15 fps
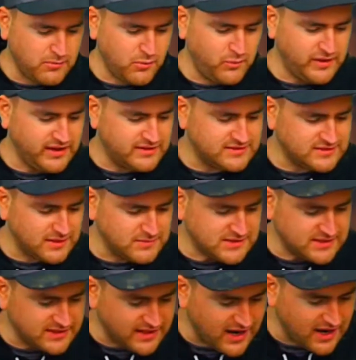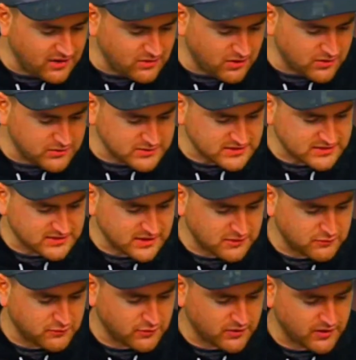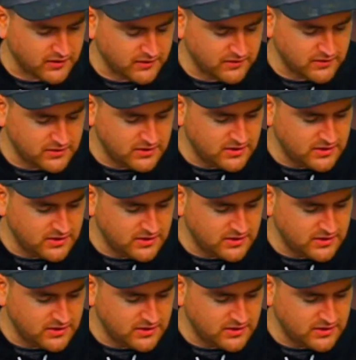a couple weeks. Let me see. How long was this done for?